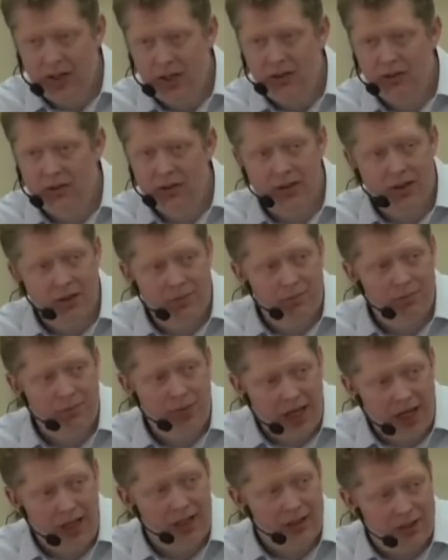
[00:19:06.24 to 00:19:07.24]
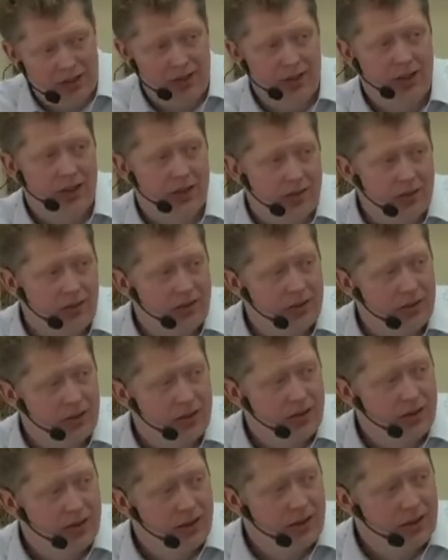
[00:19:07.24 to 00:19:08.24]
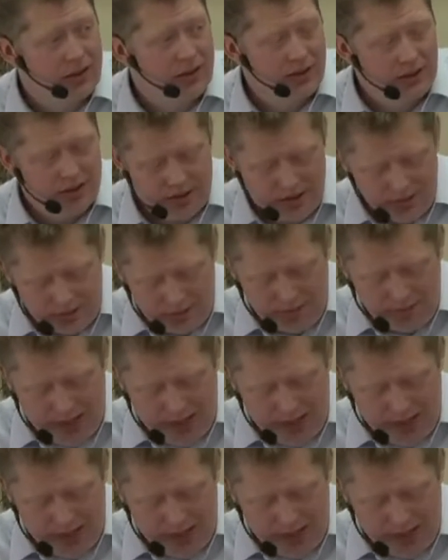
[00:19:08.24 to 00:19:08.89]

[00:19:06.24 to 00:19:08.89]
known commands you to